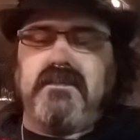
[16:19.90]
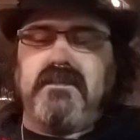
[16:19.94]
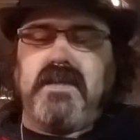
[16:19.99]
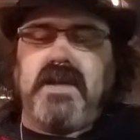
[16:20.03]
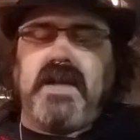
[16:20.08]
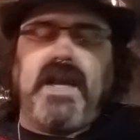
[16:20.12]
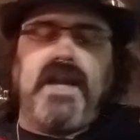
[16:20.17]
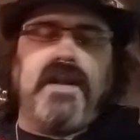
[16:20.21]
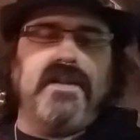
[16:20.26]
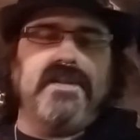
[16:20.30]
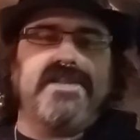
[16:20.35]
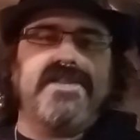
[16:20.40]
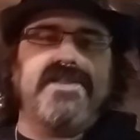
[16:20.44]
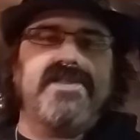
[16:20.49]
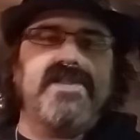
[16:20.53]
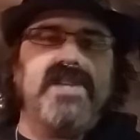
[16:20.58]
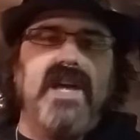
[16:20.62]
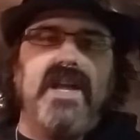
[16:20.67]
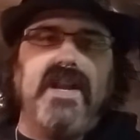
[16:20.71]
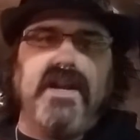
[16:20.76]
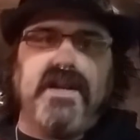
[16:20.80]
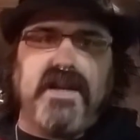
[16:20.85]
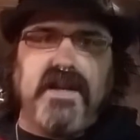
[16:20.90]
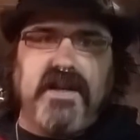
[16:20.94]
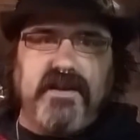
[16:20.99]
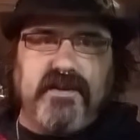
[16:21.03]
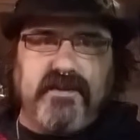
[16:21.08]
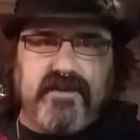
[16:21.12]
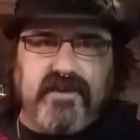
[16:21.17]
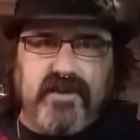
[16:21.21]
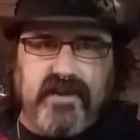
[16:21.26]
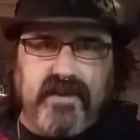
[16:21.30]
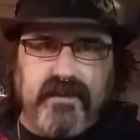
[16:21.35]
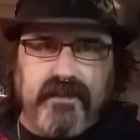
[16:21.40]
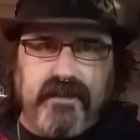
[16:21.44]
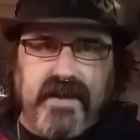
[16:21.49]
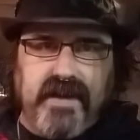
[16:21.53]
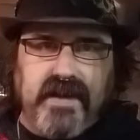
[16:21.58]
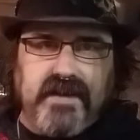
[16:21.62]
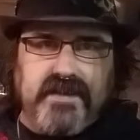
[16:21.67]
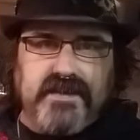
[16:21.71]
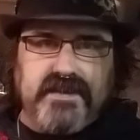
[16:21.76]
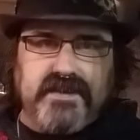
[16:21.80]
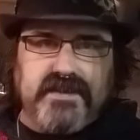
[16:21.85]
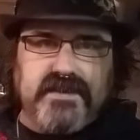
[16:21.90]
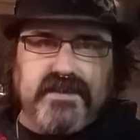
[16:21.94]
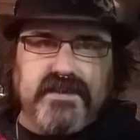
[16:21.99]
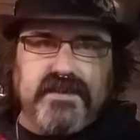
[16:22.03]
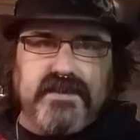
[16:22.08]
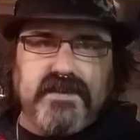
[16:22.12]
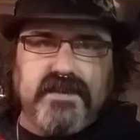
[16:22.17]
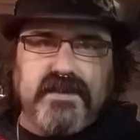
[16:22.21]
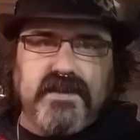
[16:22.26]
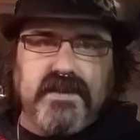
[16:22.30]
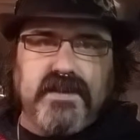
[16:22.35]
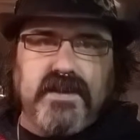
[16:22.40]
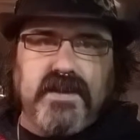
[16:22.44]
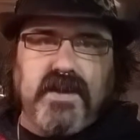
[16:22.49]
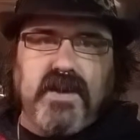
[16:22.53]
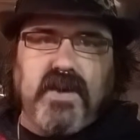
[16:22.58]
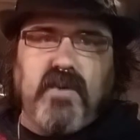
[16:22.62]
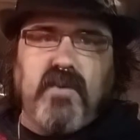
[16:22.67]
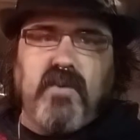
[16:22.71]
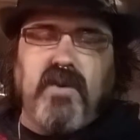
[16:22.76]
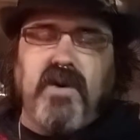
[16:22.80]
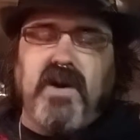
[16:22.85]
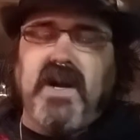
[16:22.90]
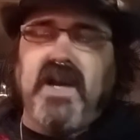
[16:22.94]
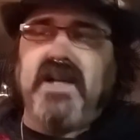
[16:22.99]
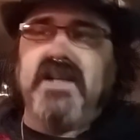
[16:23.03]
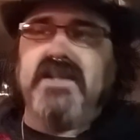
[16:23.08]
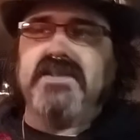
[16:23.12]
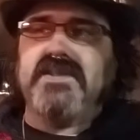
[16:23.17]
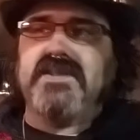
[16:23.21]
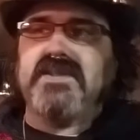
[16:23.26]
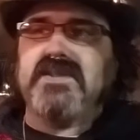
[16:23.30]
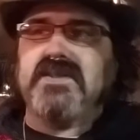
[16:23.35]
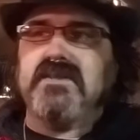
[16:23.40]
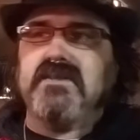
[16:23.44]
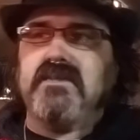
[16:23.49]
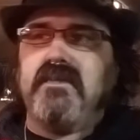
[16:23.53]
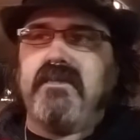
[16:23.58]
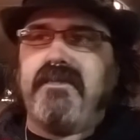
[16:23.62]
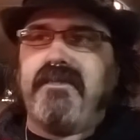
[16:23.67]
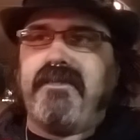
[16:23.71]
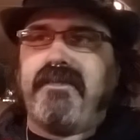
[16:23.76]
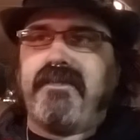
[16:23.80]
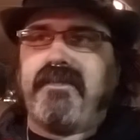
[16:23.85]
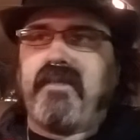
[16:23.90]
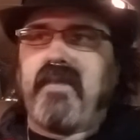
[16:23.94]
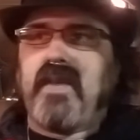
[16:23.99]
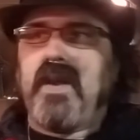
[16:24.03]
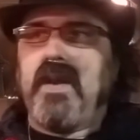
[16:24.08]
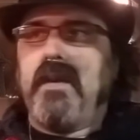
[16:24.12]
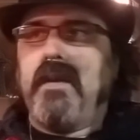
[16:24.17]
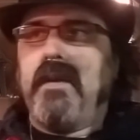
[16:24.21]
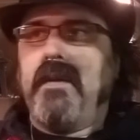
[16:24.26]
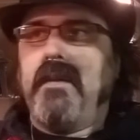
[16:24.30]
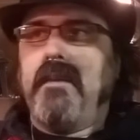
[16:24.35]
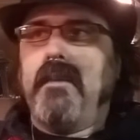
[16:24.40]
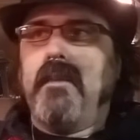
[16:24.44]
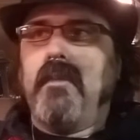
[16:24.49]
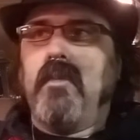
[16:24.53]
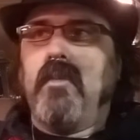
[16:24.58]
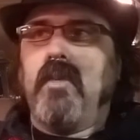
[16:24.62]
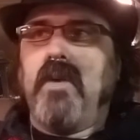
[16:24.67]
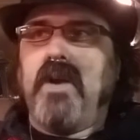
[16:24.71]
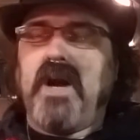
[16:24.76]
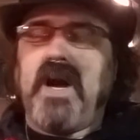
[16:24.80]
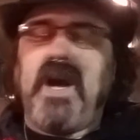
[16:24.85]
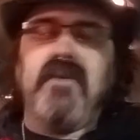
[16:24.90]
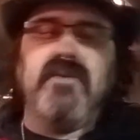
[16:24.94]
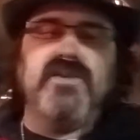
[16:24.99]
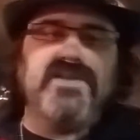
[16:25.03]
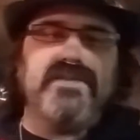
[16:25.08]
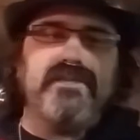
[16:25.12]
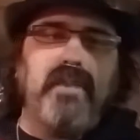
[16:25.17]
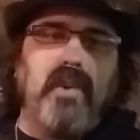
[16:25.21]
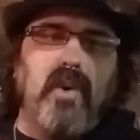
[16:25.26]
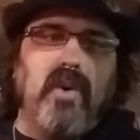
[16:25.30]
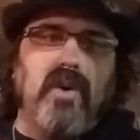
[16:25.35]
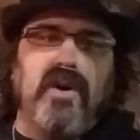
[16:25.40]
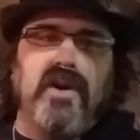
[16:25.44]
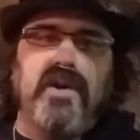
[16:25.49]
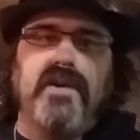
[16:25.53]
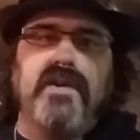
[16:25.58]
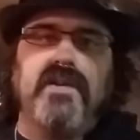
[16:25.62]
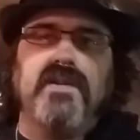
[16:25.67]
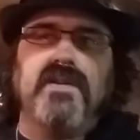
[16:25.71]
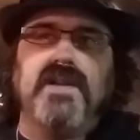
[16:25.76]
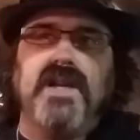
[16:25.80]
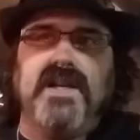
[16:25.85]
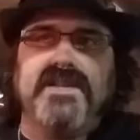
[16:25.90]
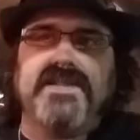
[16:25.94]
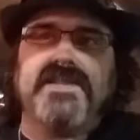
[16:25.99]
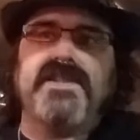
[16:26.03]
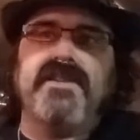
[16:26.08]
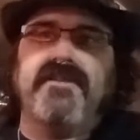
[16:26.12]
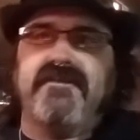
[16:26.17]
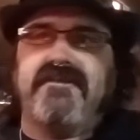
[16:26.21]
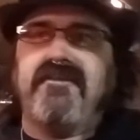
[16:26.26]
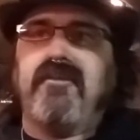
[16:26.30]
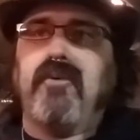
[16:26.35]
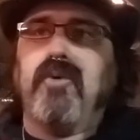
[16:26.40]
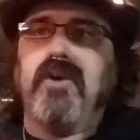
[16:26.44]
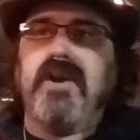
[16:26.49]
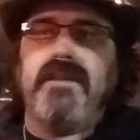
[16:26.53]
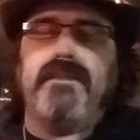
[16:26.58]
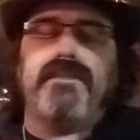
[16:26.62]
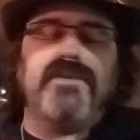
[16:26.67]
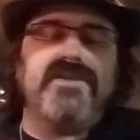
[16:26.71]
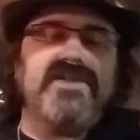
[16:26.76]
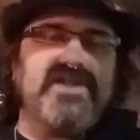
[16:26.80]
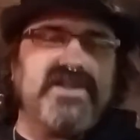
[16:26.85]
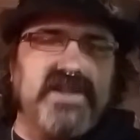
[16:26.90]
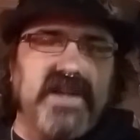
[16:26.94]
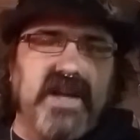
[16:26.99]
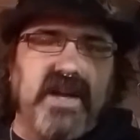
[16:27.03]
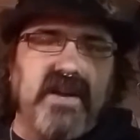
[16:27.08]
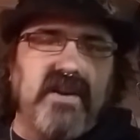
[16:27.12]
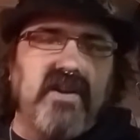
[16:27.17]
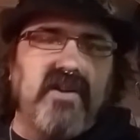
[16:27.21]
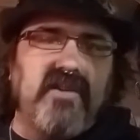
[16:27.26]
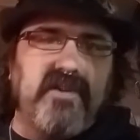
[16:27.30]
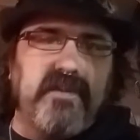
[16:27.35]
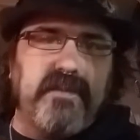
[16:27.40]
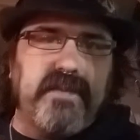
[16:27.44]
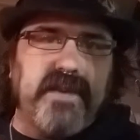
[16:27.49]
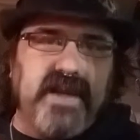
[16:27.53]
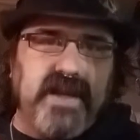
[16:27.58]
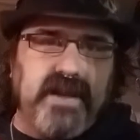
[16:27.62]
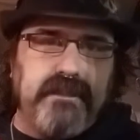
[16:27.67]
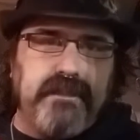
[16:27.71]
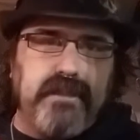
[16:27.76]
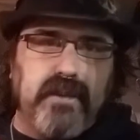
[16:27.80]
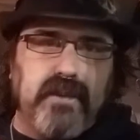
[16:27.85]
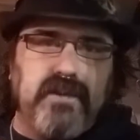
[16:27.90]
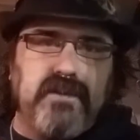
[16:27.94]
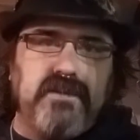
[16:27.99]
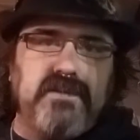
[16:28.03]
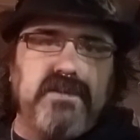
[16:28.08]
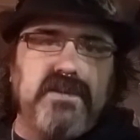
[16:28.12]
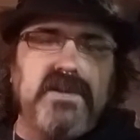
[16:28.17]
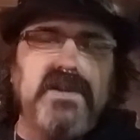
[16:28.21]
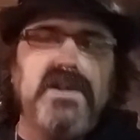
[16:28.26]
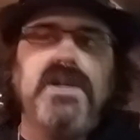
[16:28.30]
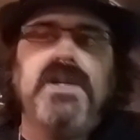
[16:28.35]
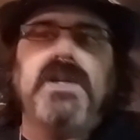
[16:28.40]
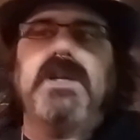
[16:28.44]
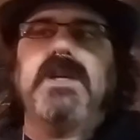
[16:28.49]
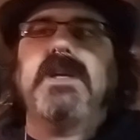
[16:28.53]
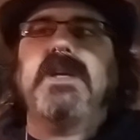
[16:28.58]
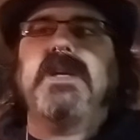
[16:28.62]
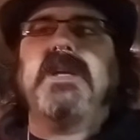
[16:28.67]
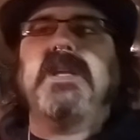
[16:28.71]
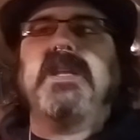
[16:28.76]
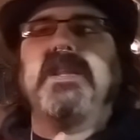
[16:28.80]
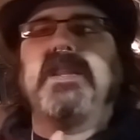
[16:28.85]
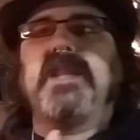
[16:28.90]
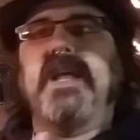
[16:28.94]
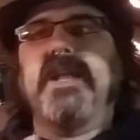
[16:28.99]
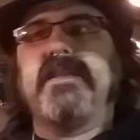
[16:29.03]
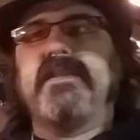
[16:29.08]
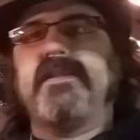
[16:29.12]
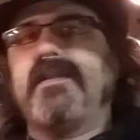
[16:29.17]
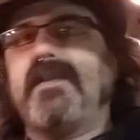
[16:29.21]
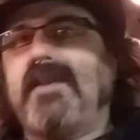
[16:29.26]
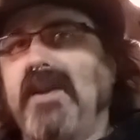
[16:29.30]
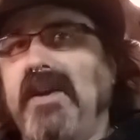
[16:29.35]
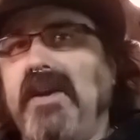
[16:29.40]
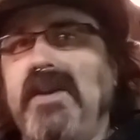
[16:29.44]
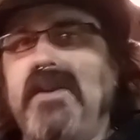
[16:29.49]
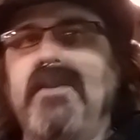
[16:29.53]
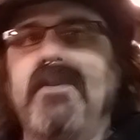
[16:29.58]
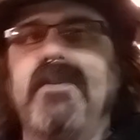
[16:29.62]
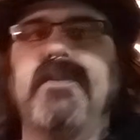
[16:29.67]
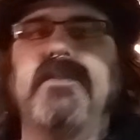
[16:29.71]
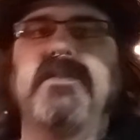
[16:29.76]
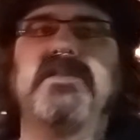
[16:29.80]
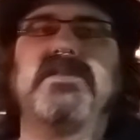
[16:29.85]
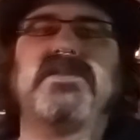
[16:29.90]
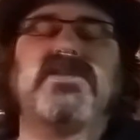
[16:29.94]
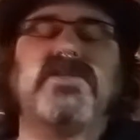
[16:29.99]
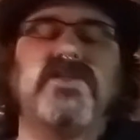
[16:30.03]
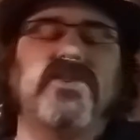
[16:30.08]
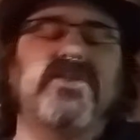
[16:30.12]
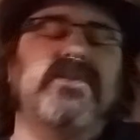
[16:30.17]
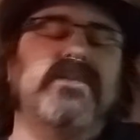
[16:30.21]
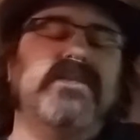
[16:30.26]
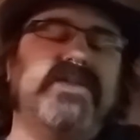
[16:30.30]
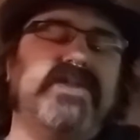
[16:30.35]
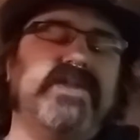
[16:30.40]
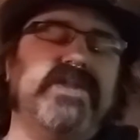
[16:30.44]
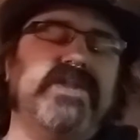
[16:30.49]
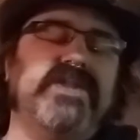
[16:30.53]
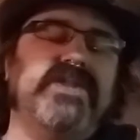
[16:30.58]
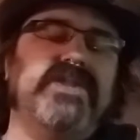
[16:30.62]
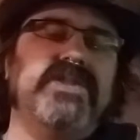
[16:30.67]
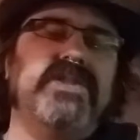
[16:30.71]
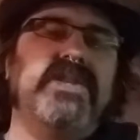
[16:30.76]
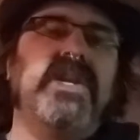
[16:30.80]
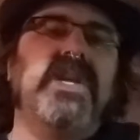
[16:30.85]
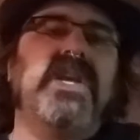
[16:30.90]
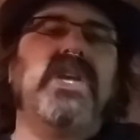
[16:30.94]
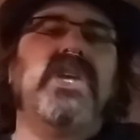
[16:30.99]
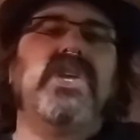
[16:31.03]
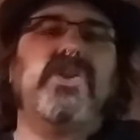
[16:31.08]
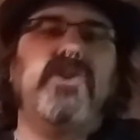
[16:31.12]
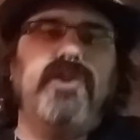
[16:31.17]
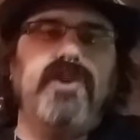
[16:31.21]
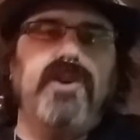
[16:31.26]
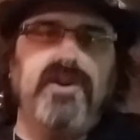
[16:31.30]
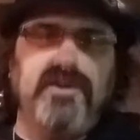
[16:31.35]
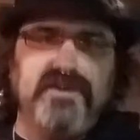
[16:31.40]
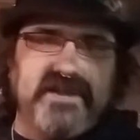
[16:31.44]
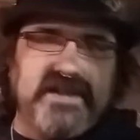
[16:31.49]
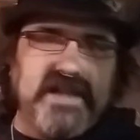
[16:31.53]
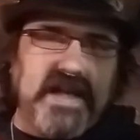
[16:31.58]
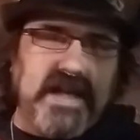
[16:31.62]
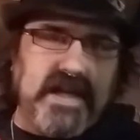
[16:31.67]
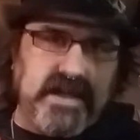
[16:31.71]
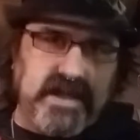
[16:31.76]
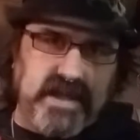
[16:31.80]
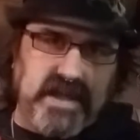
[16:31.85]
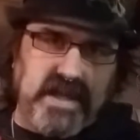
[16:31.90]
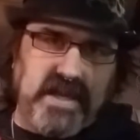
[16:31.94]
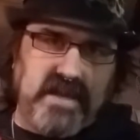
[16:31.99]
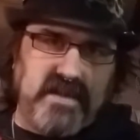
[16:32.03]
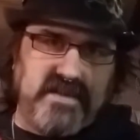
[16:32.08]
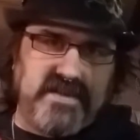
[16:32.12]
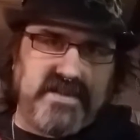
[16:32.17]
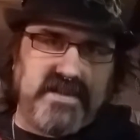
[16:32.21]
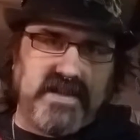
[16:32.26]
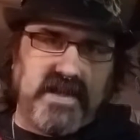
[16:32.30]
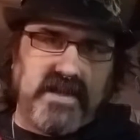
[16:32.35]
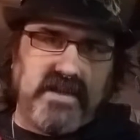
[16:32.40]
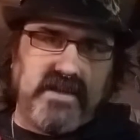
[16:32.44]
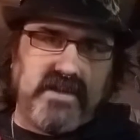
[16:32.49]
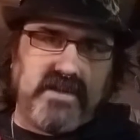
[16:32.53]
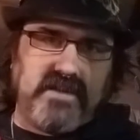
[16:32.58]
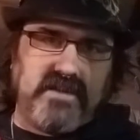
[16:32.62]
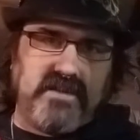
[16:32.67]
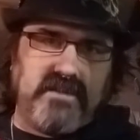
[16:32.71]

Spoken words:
anesthetic into the mix. Whereas when I was born, less than 40% of the people that did circumcision used any anesthetic.